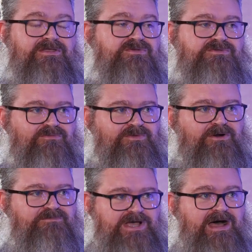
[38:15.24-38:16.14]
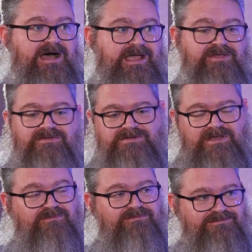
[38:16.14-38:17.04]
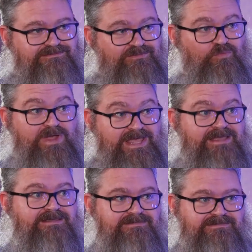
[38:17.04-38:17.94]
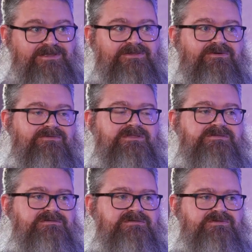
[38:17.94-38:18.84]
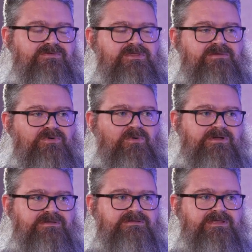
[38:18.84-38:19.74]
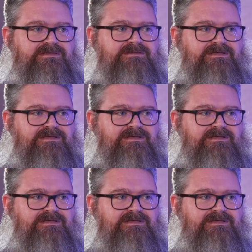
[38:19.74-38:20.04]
use the terms I, you can say we, it's really important that,